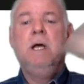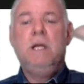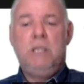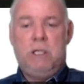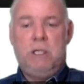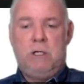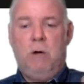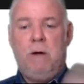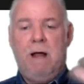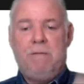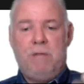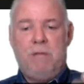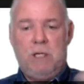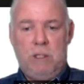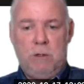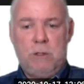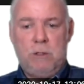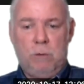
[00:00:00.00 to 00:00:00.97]
You don't have the
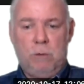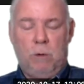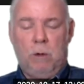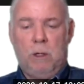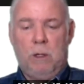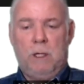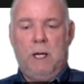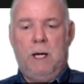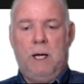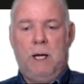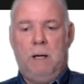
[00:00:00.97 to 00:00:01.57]
usual